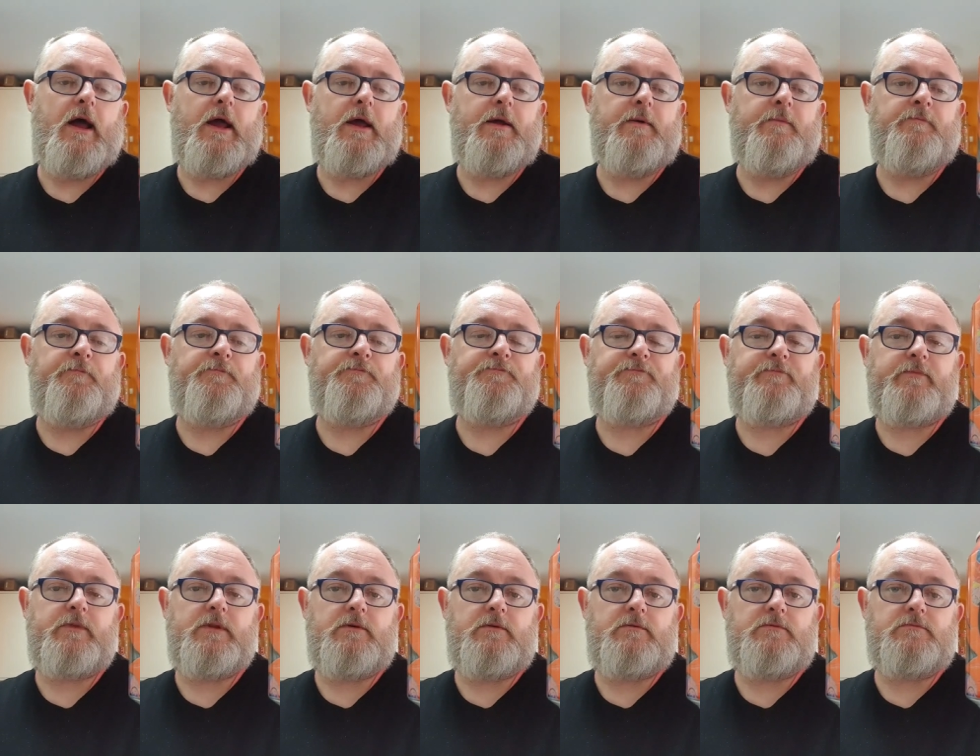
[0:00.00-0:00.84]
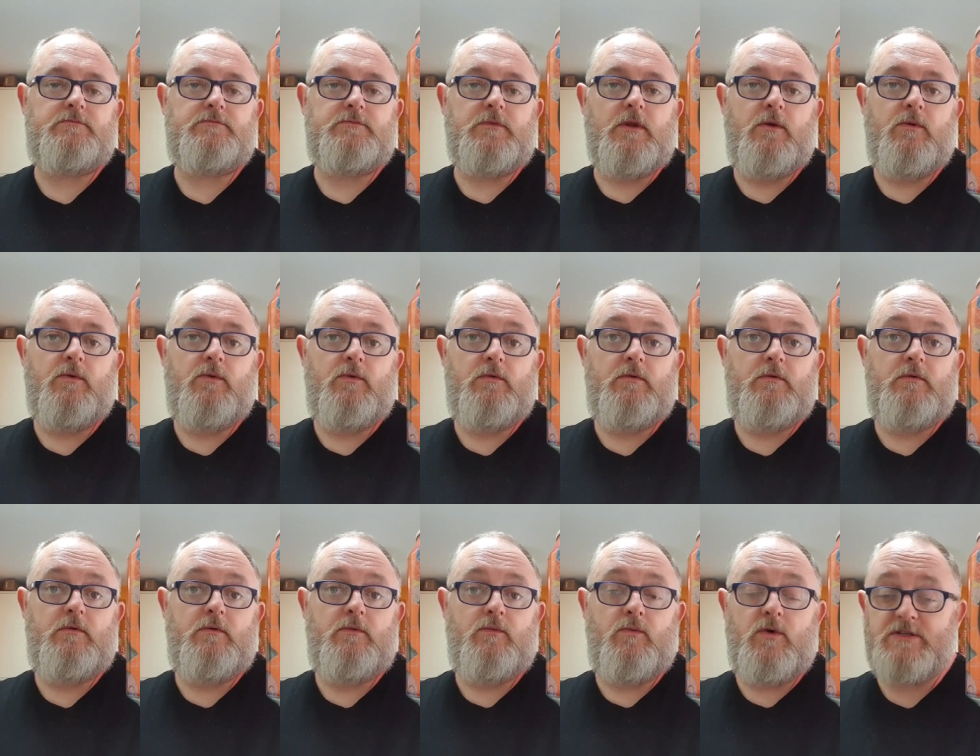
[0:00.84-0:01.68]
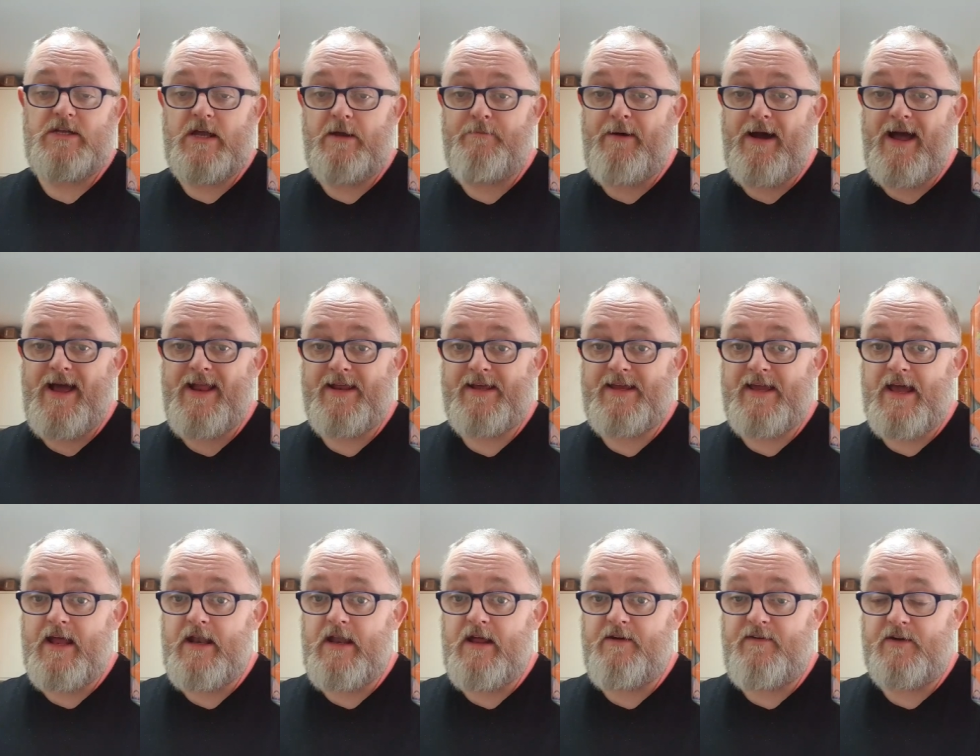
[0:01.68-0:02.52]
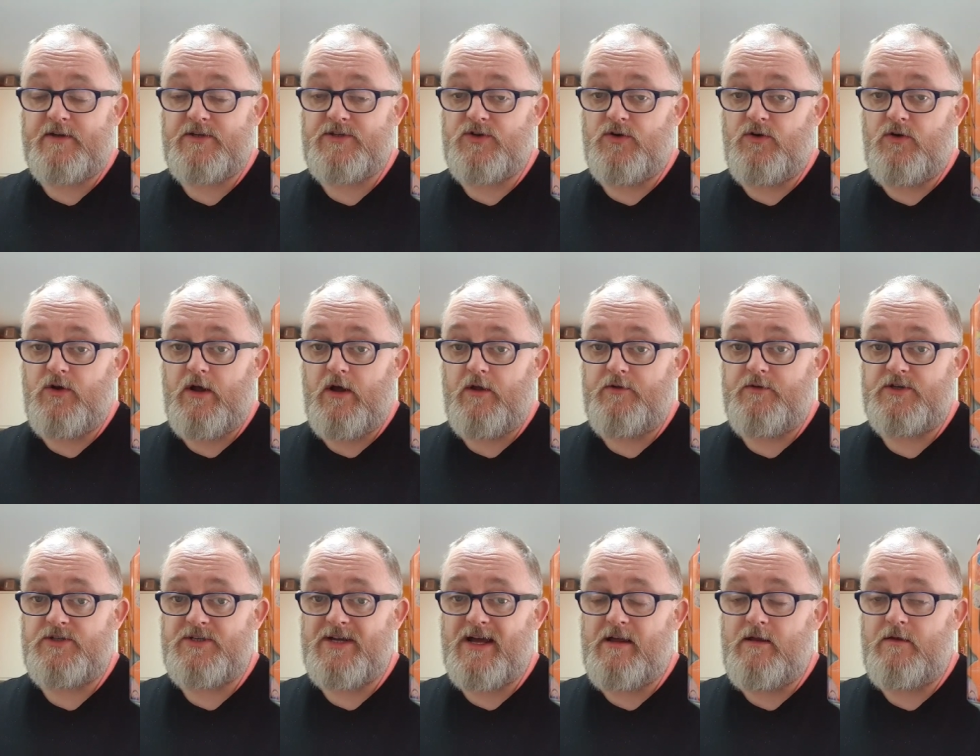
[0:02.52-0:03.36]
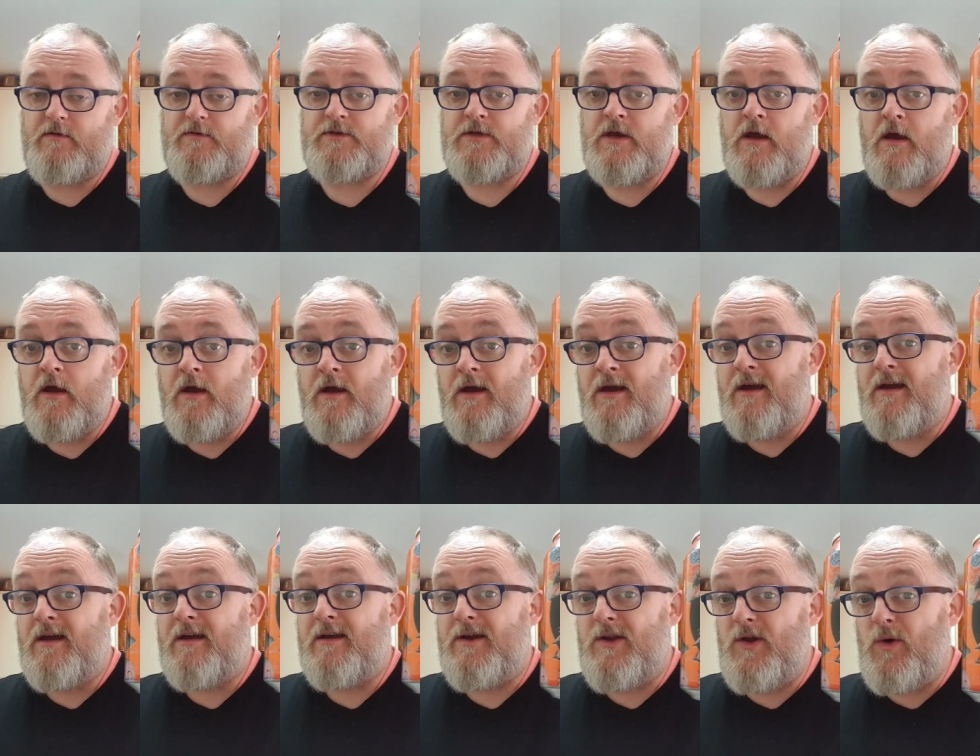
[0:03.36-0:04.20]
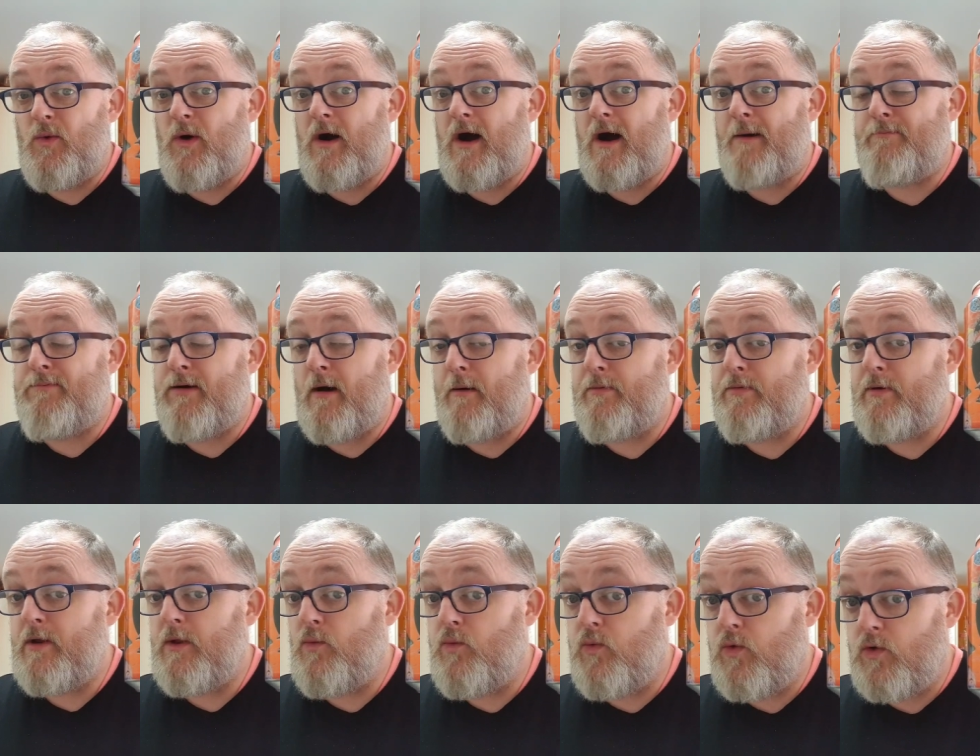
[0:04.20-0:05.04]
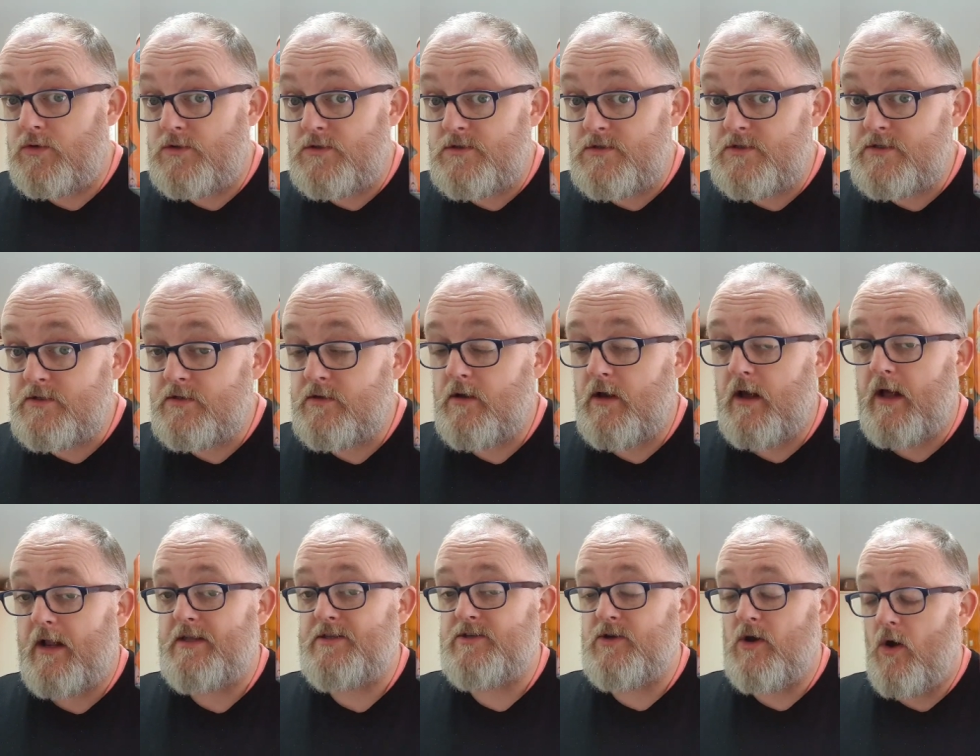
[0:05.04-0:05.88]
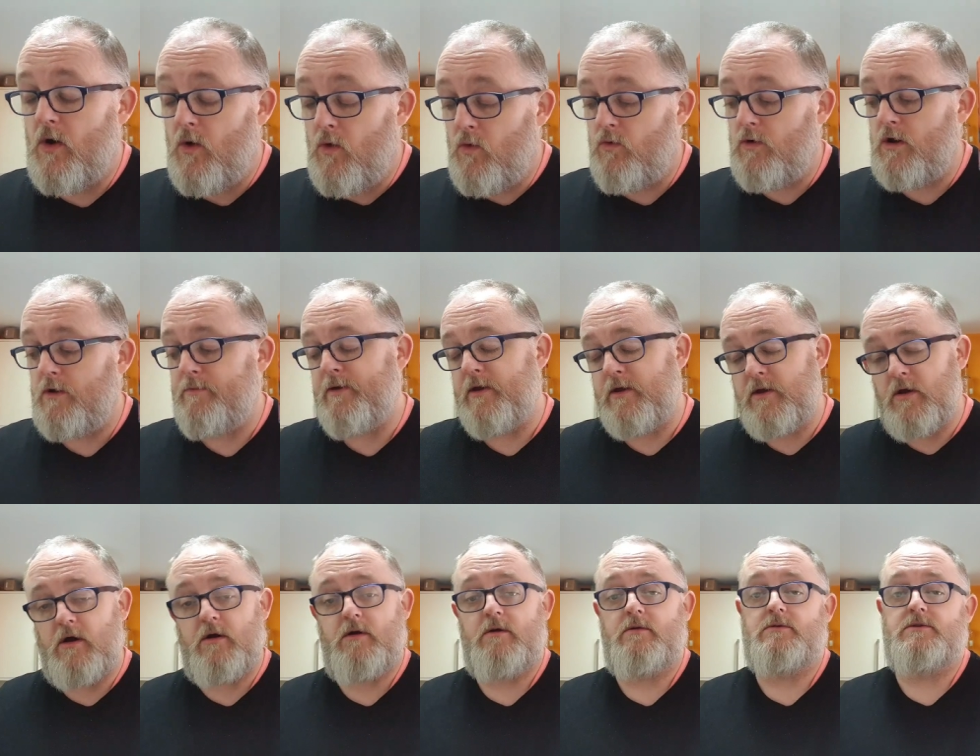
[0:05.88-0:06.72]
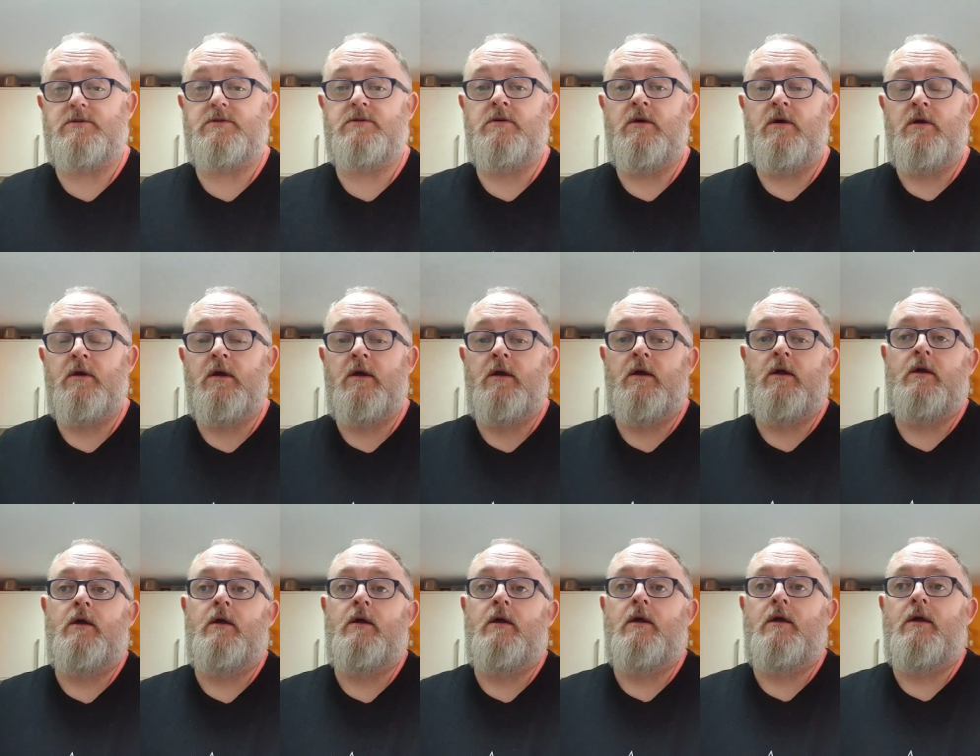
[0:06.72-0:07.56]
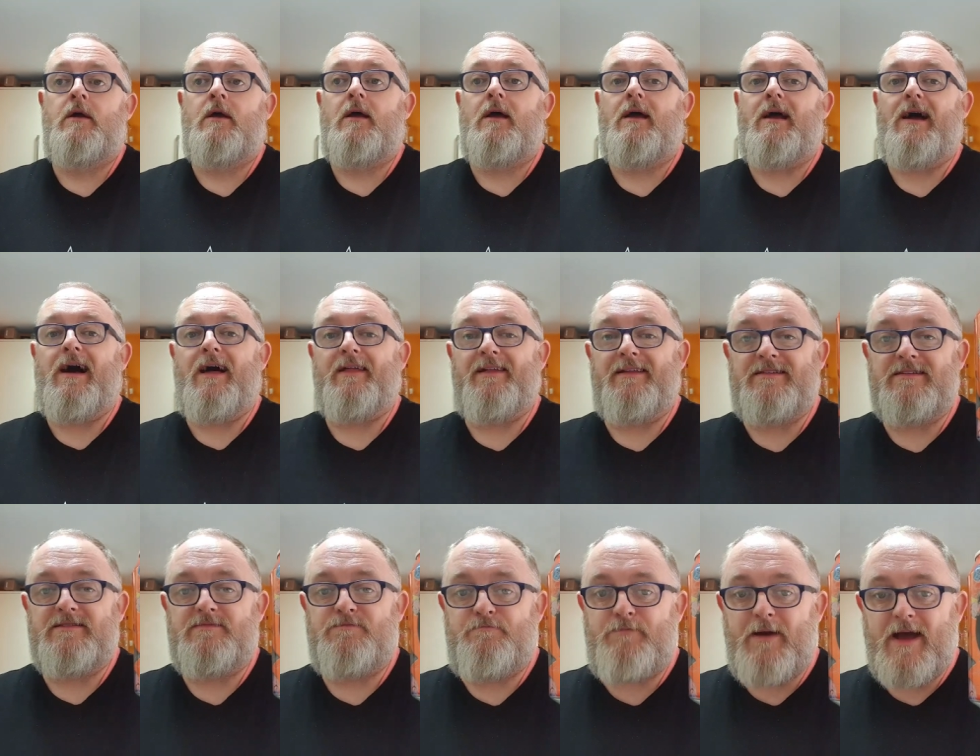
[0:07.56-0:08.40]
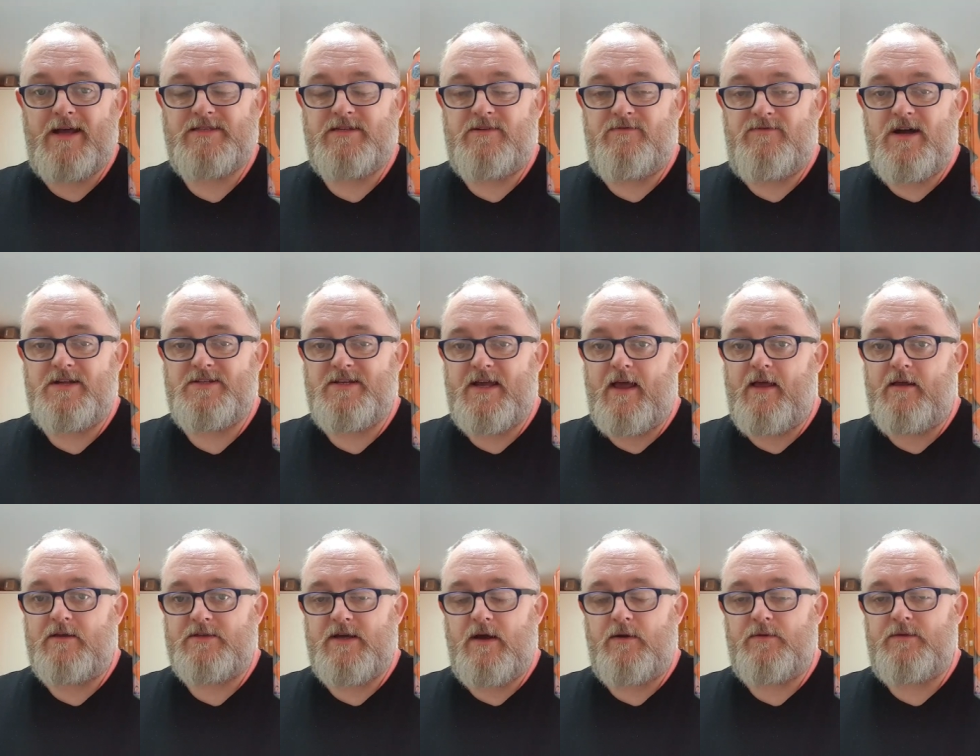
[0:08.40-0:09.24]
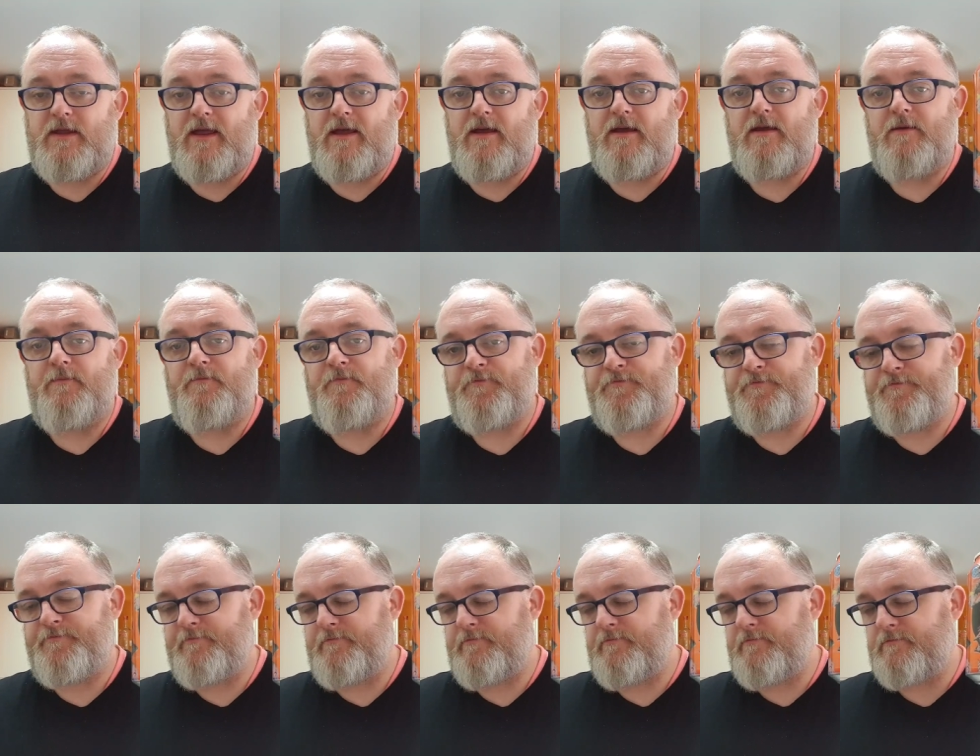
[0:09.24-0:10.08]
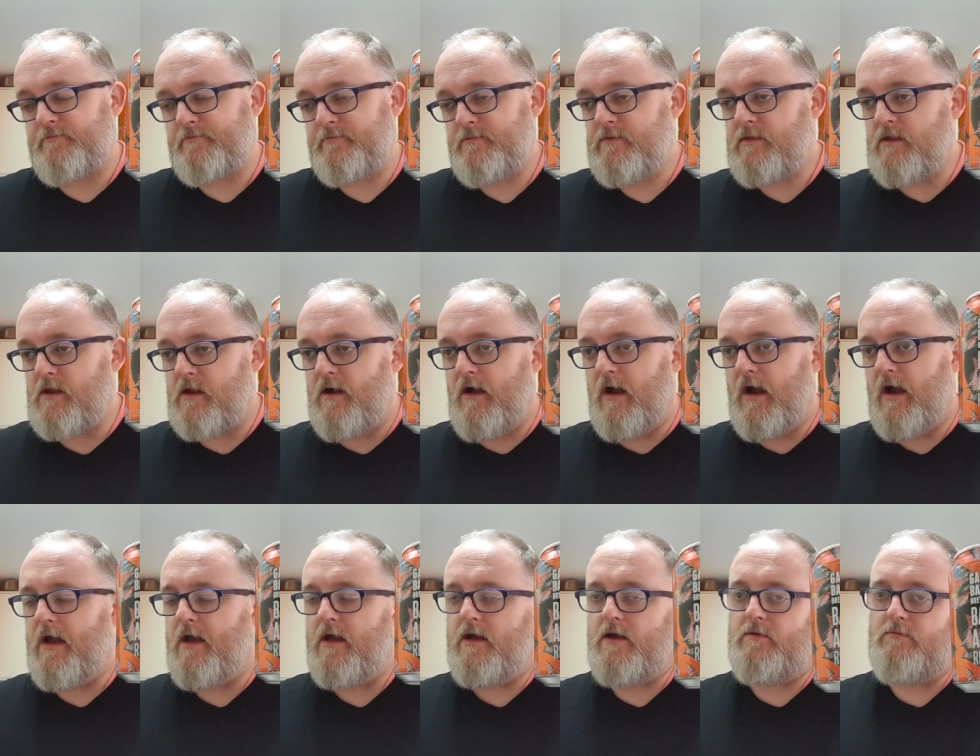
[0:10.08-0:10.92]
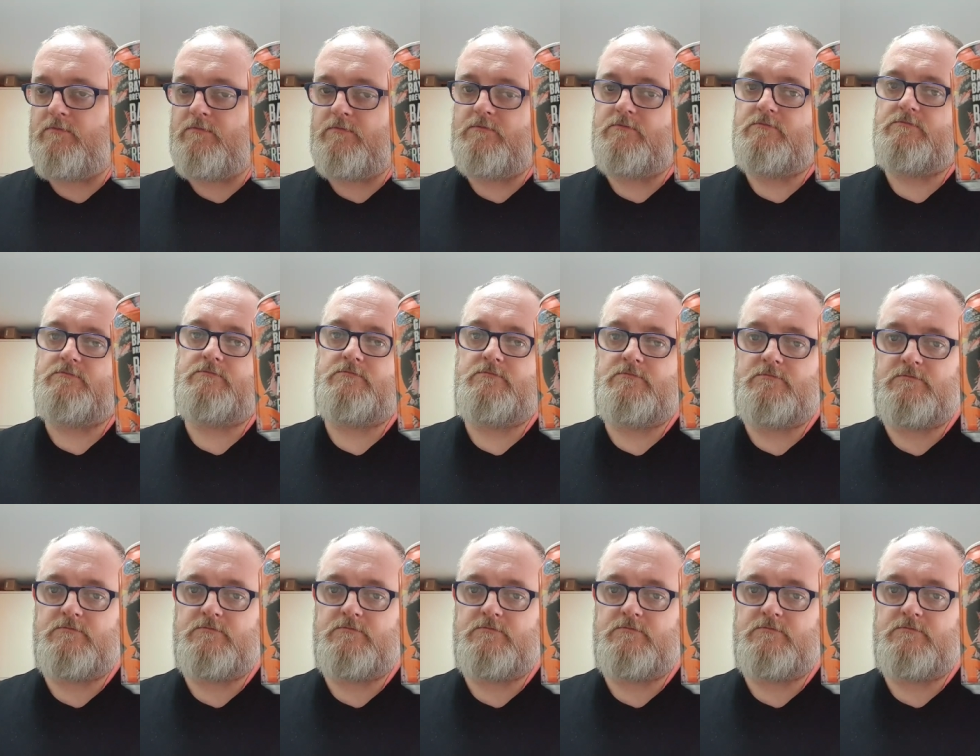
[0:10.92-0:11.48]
Would I buy it again if I saw it on the shelves? You know what, I probably wouldn't, and it's only because I think there's better red ales out there. And